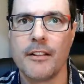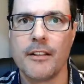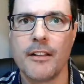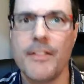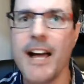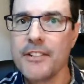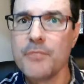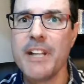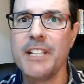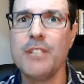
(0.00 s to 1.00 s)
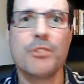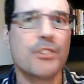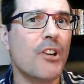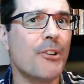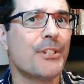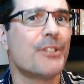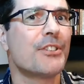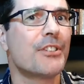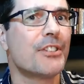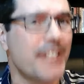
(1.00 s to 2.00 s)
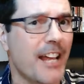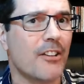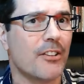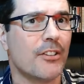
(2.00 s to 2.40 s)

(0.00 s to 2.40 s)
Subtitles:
that's when you start to sell.